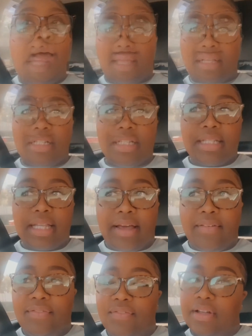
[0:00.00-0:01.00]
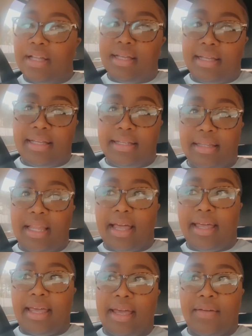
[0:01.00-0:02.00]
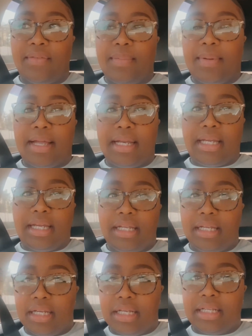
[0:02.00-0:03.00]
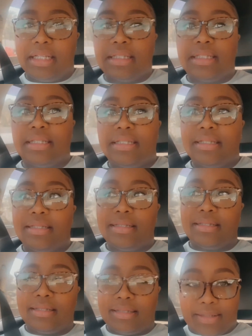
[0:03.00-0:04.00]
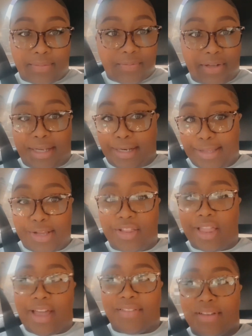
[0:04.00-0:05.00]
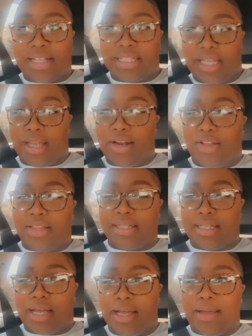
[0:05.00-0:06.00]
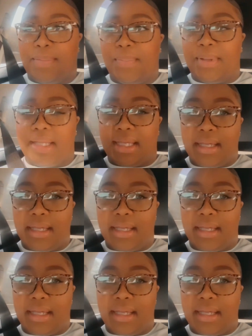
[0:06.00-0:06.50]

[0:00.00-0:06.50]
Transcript: Just have fun. Like, everybody needs some fun in their life. I say it all the time, but